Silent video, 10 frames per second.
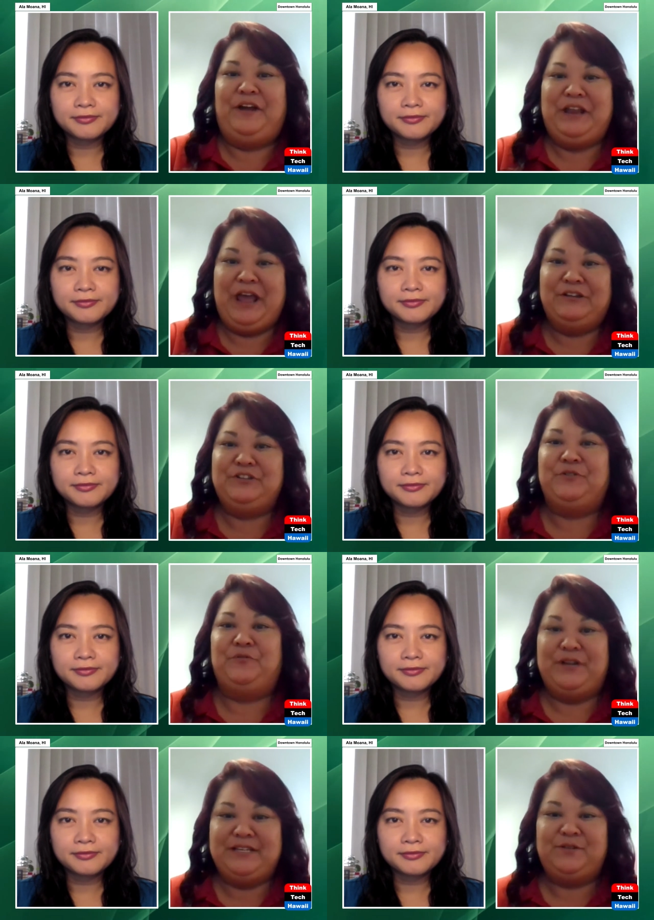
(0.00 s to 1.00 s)
Speaker 1: financial
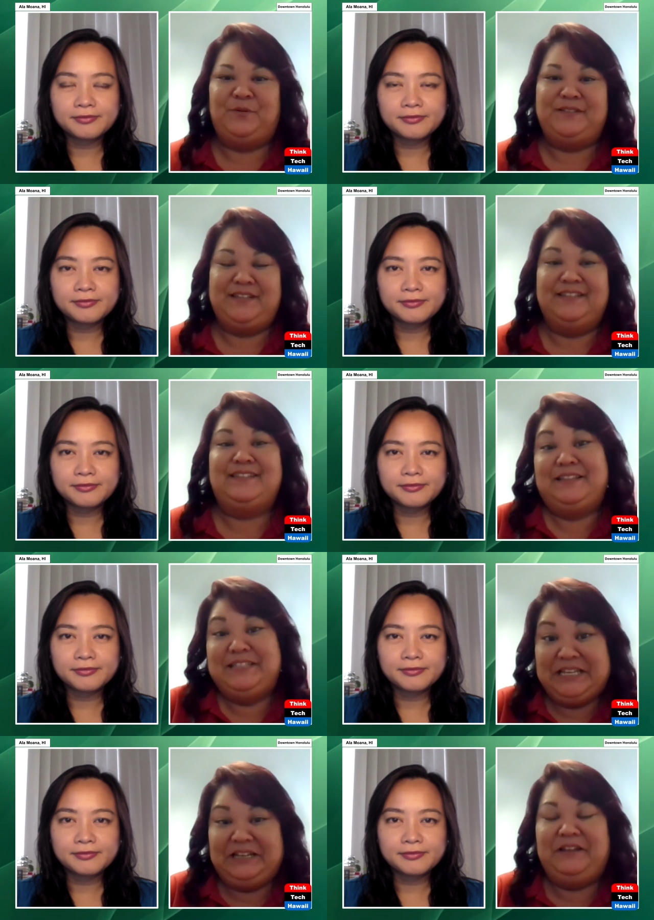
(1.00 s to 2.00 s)
resources and
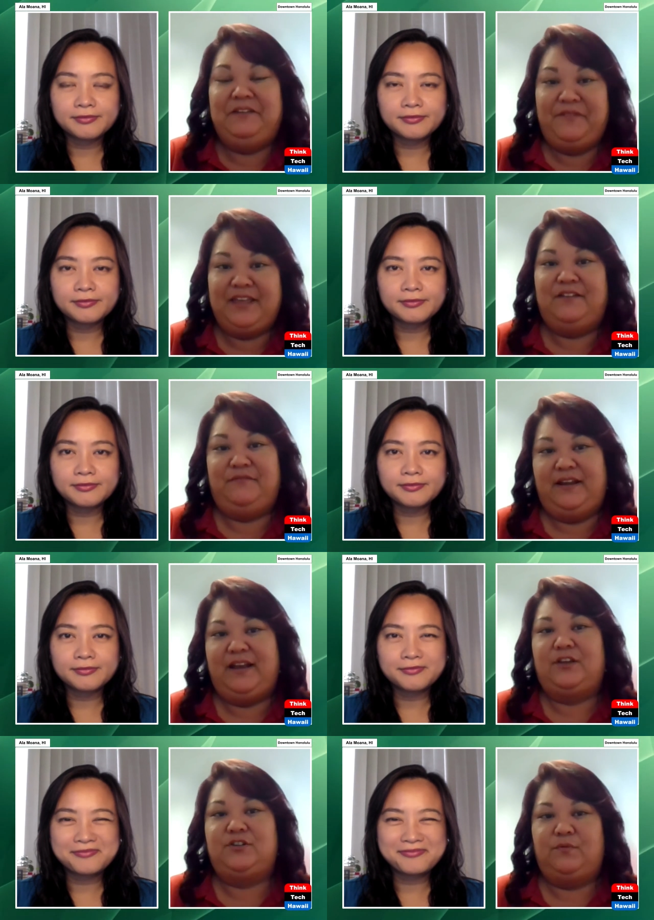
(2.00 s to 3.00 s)
significant
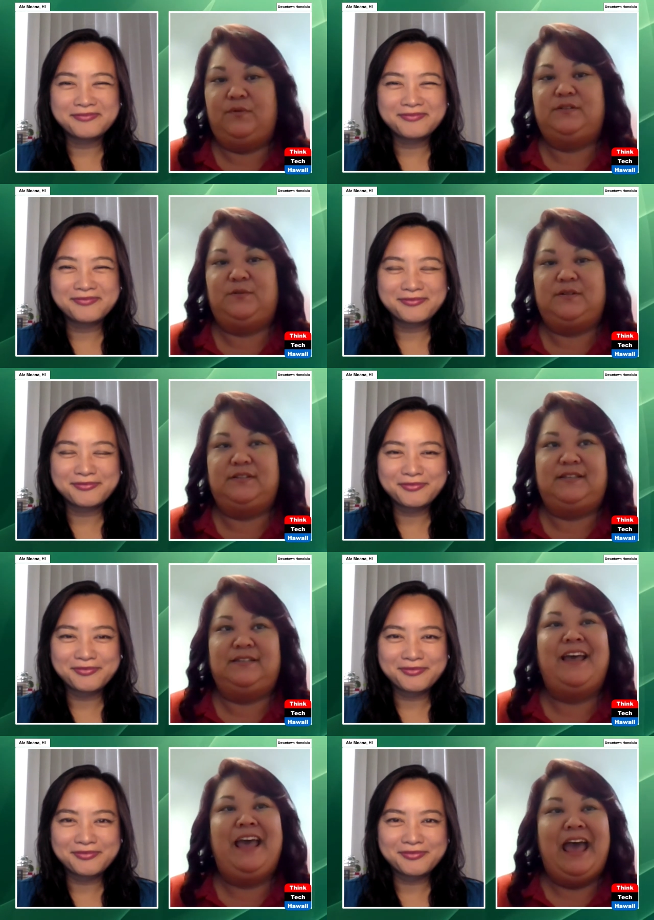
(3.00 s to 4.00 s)
financial
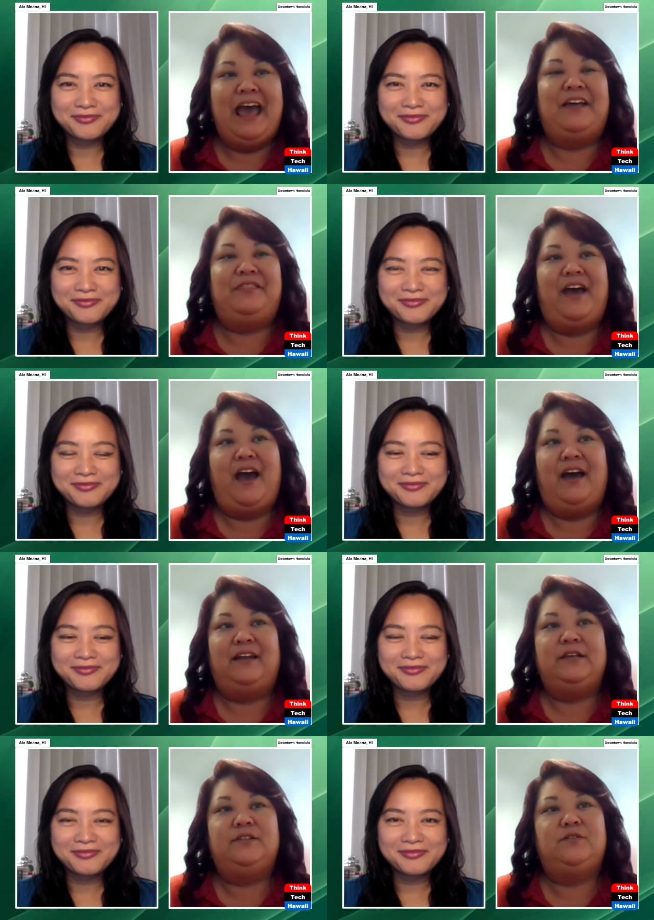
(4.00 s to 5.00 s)
resources at
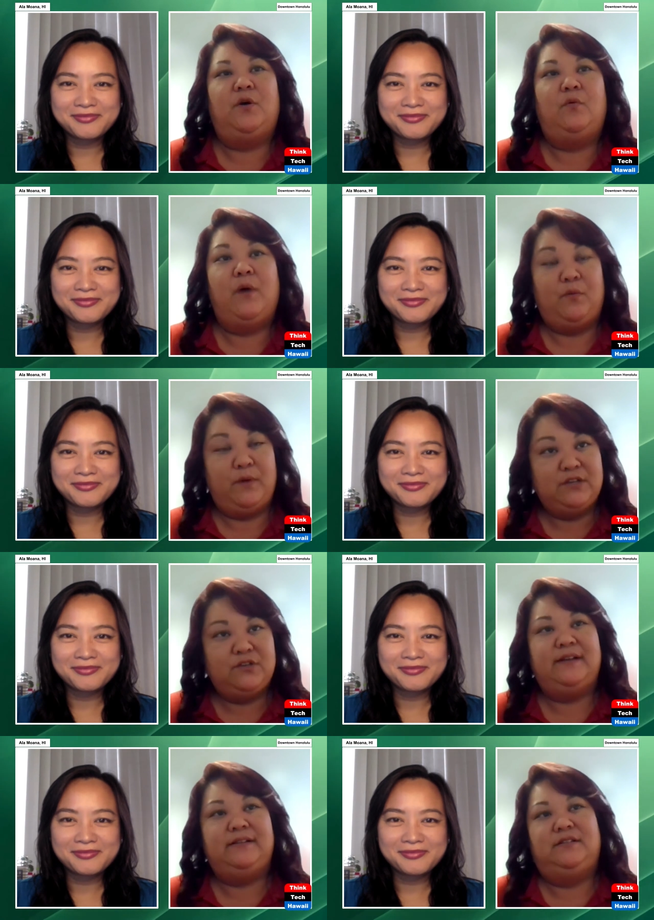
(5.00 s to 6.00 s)
that. And so, what we
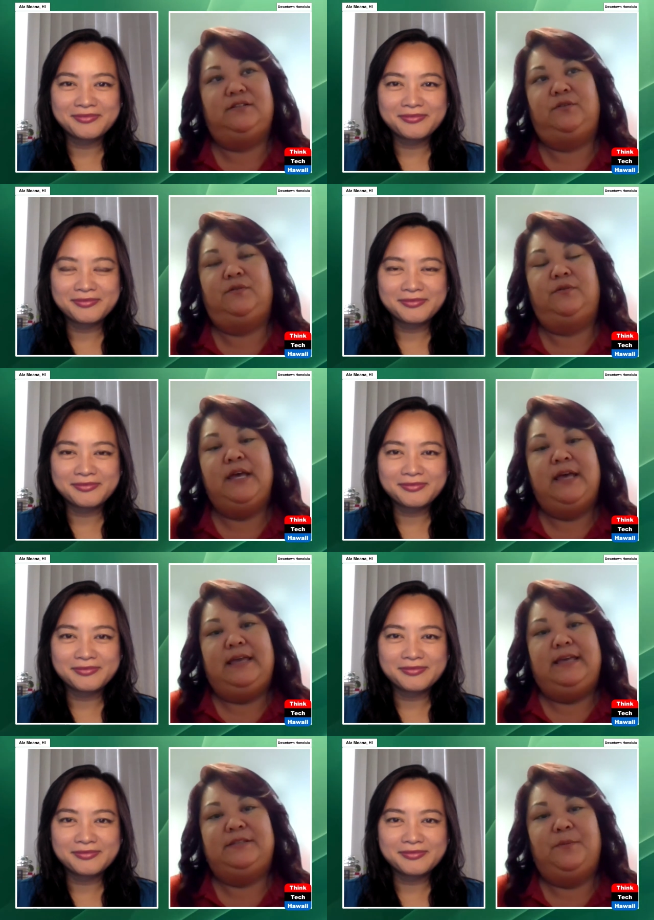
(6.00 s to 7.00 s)
try to do
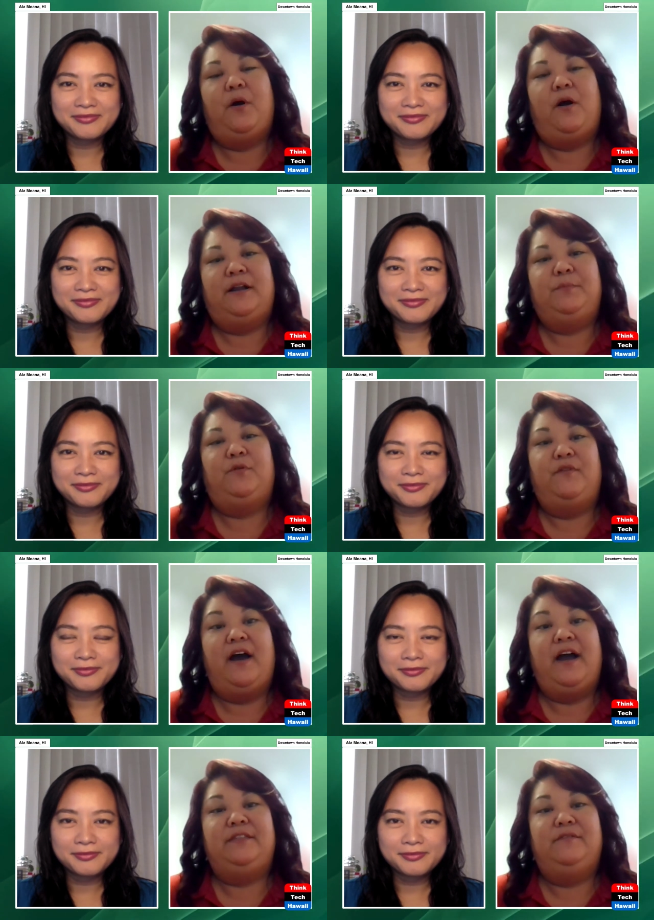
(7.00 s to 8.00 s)
is impart and
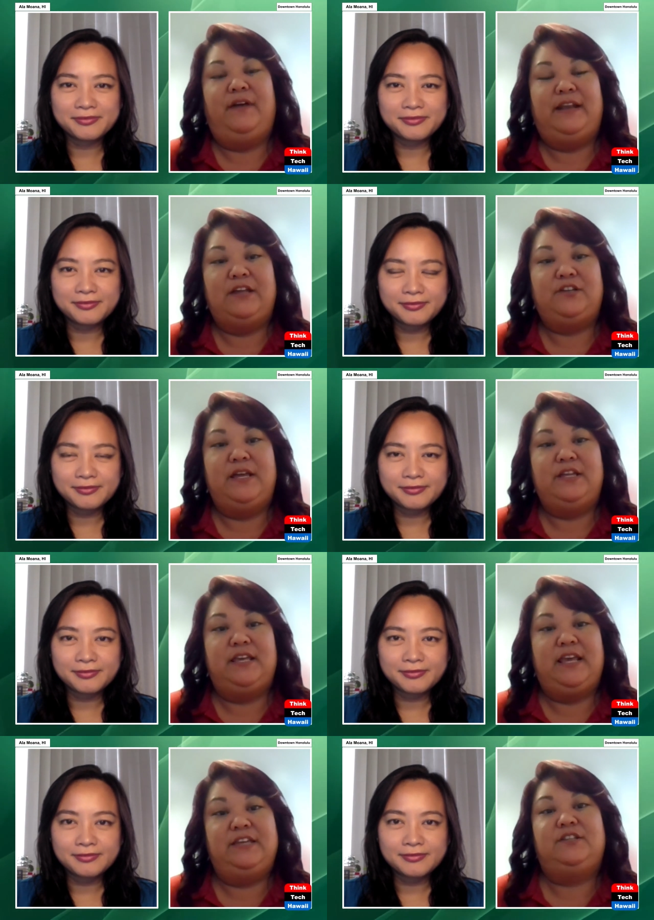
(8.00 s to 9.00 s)
provide the financial
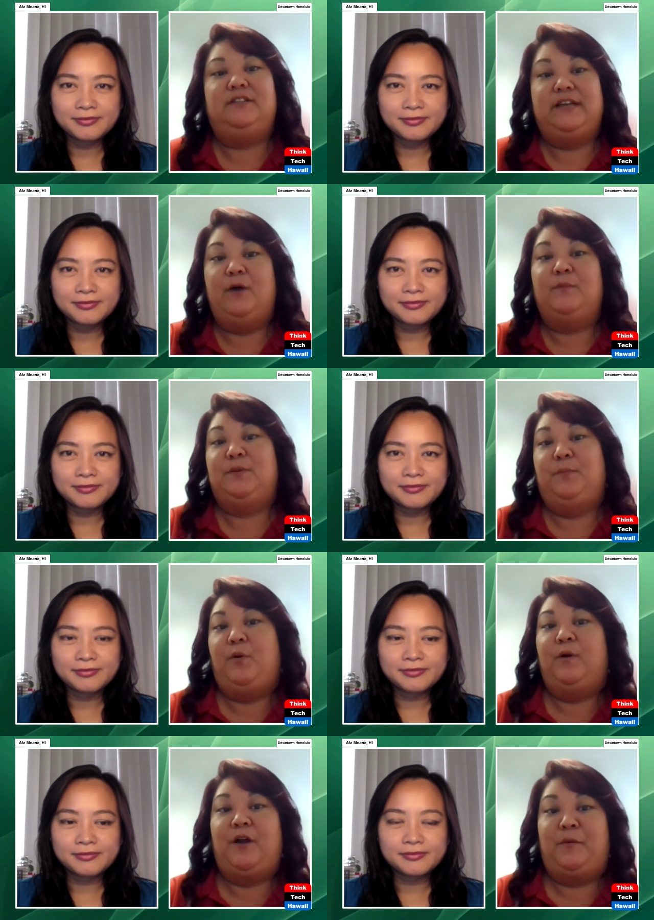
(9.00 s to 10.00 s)
education to help
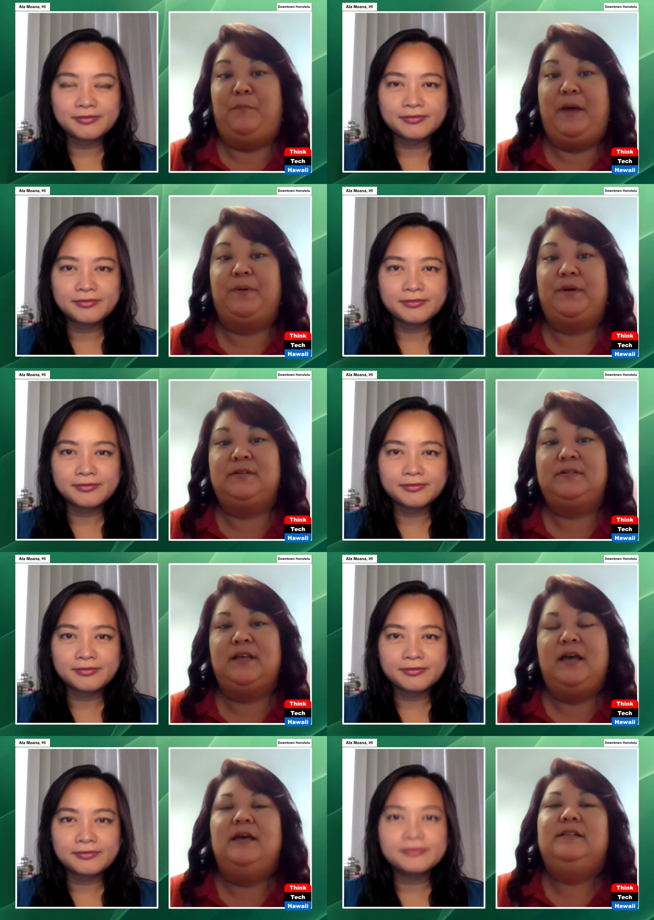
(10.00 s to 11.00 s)
support our members
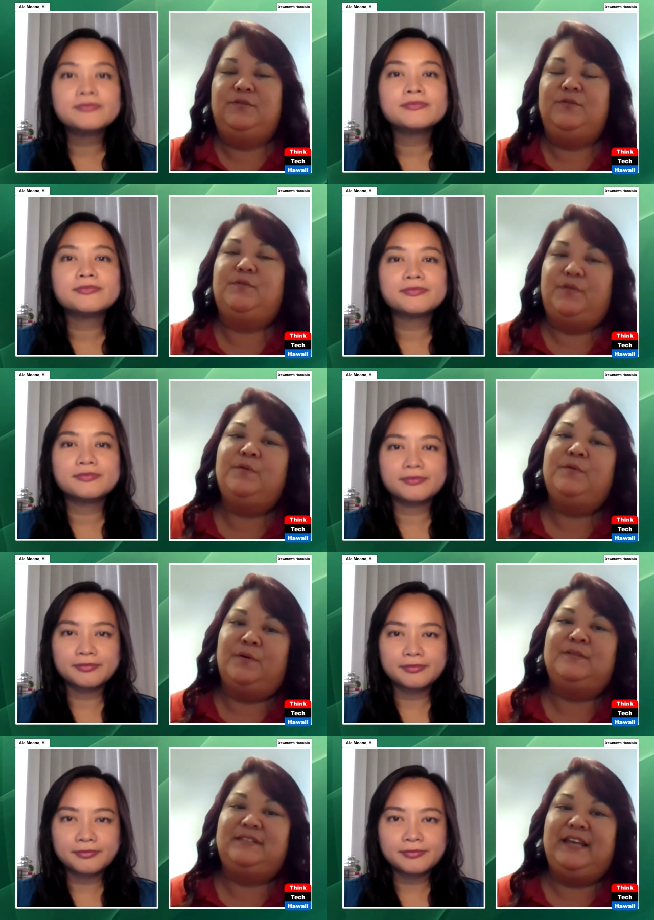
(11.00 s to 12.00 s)
to, through
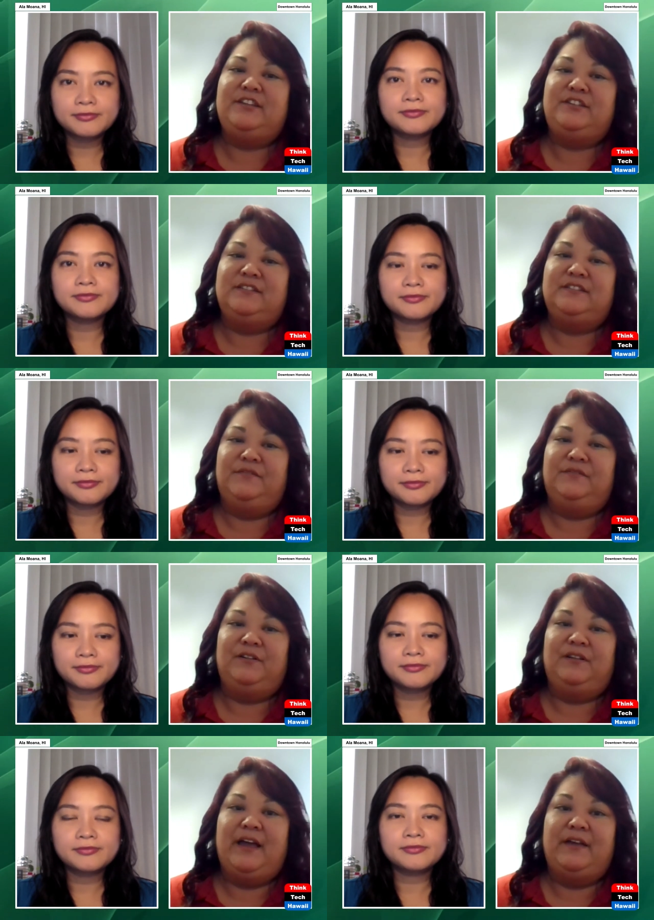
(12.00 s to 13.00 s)
those stages of
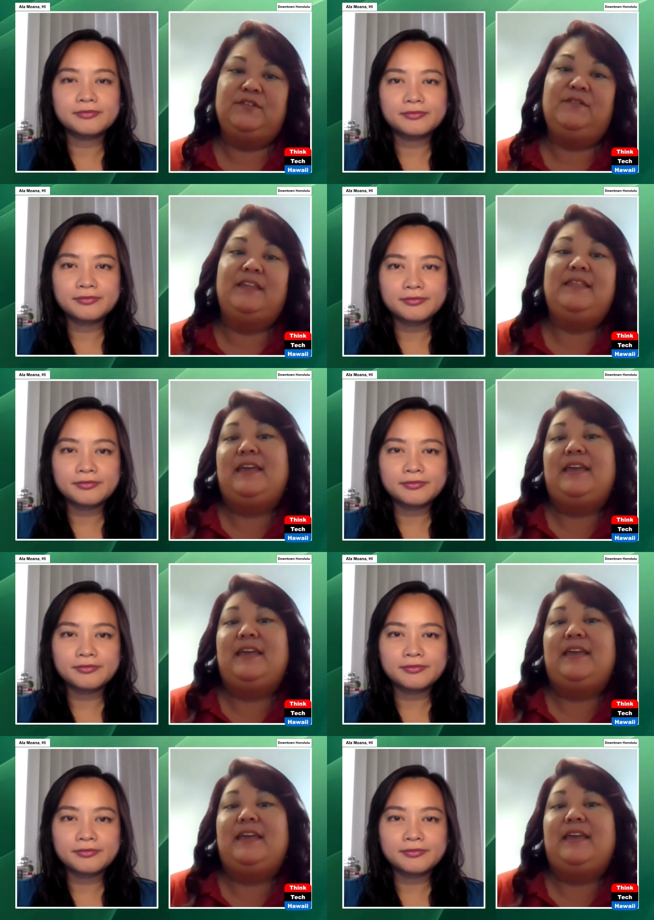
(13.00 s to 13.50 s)
their life so that they